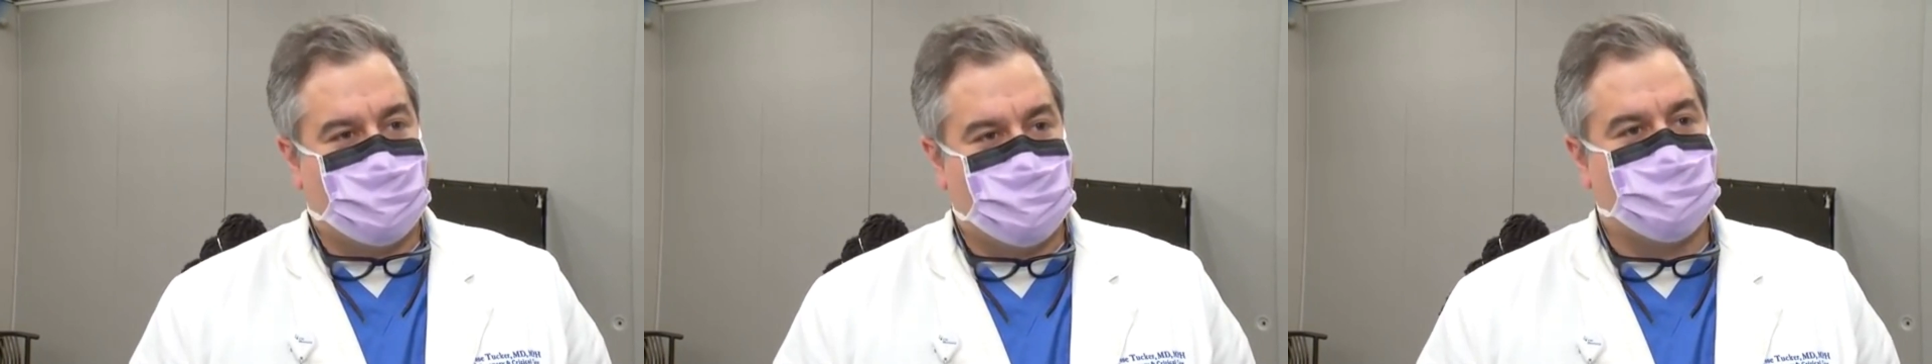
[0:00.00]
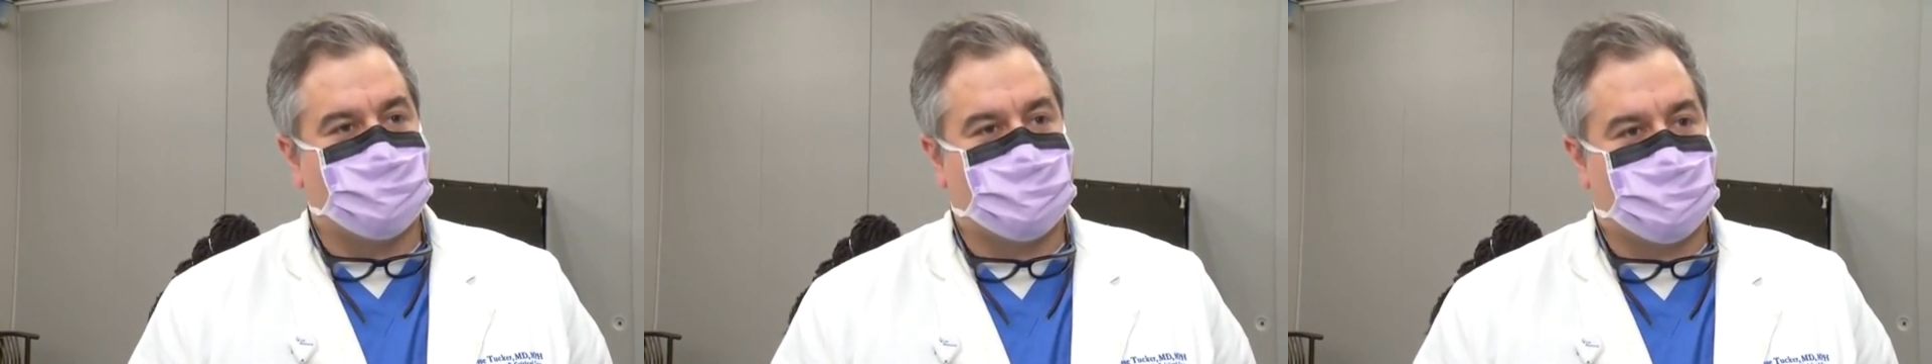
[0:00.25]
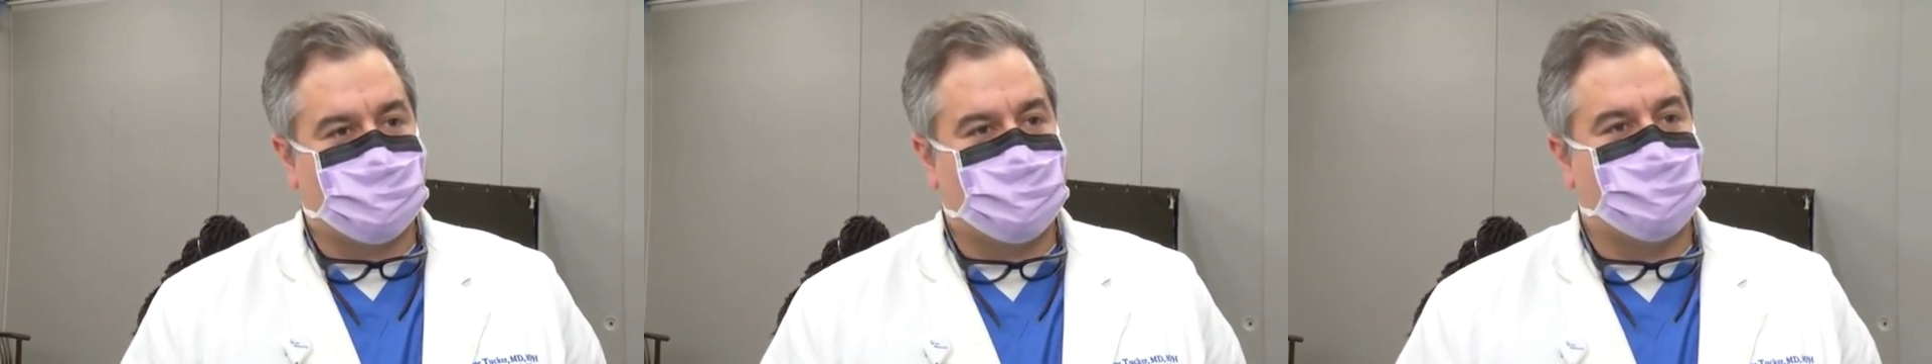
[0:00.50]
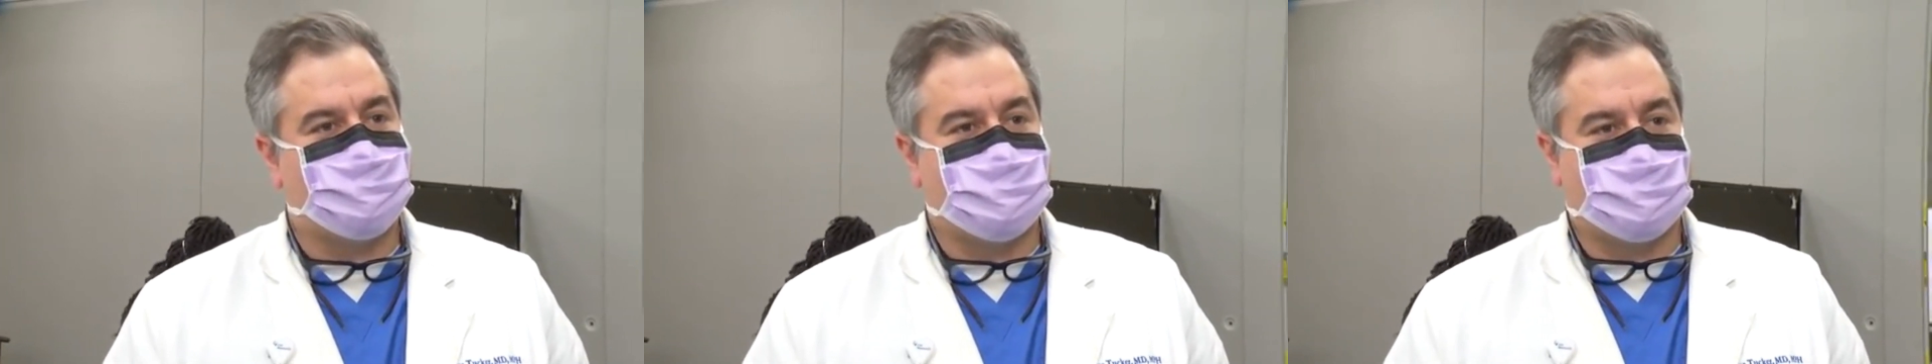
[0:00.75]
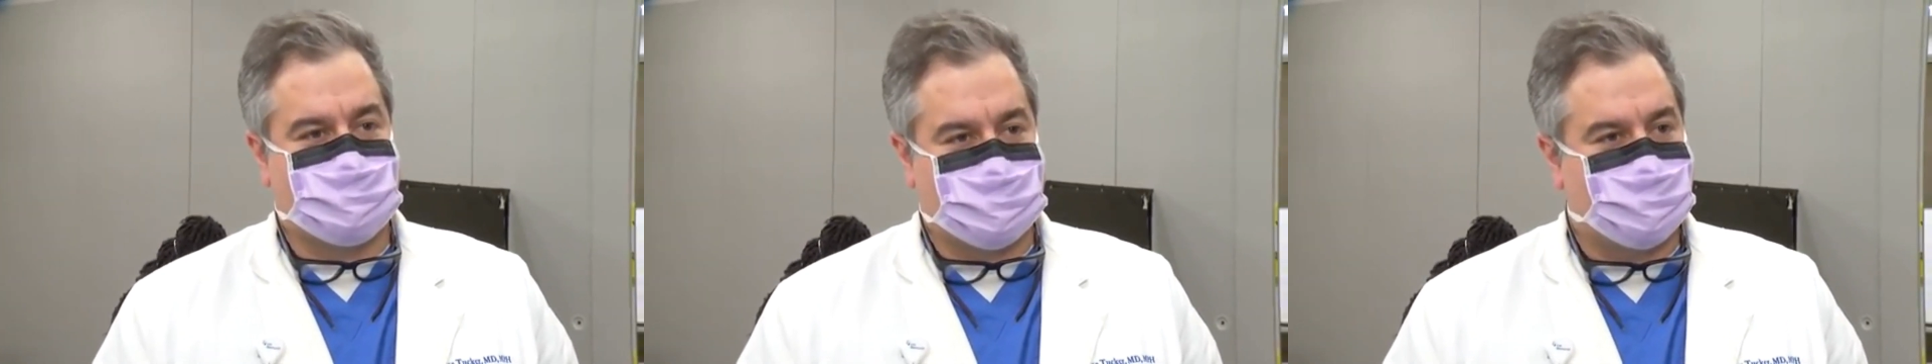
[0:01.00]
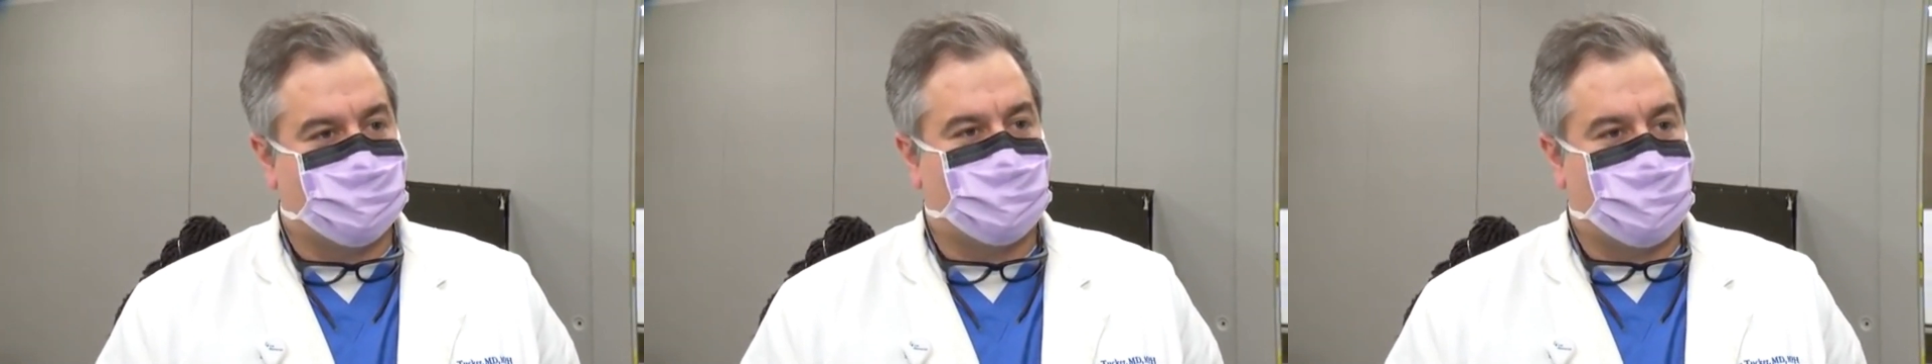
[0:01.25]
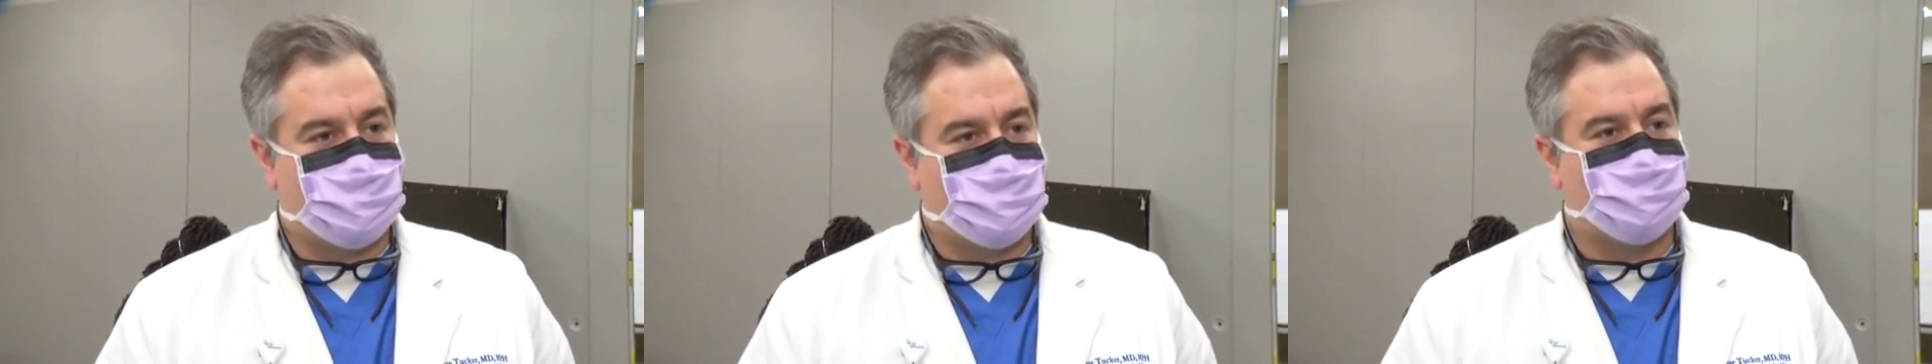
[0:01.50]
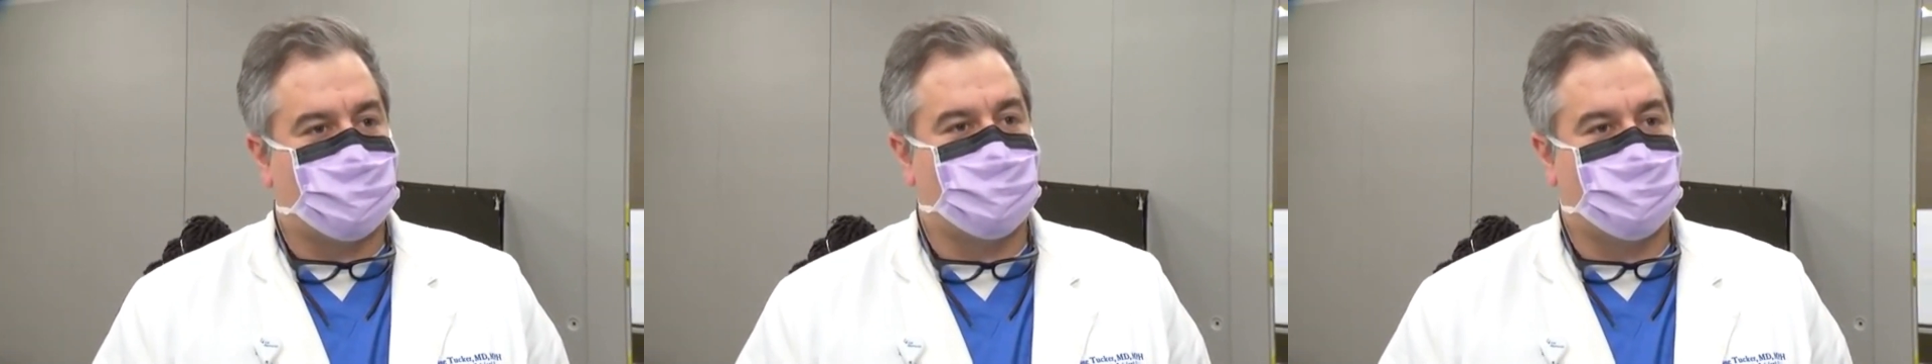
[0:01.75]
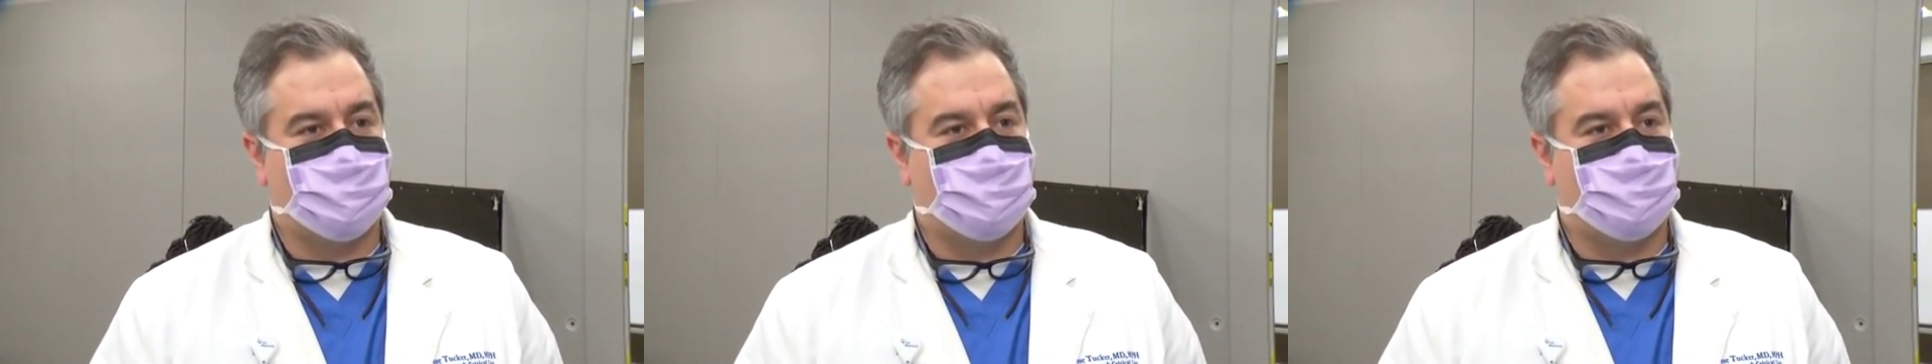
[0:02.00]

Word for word: fan you a little bit, take a drink of water.